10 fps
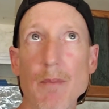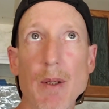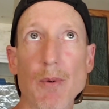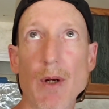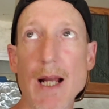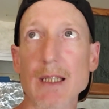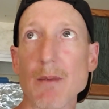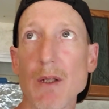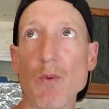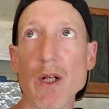People were
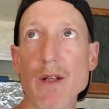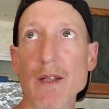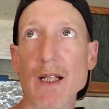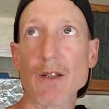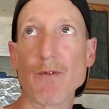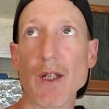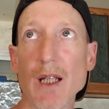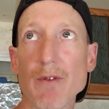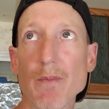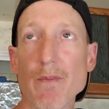asking me, what do you think of the
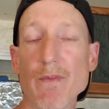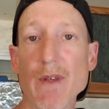feel of them?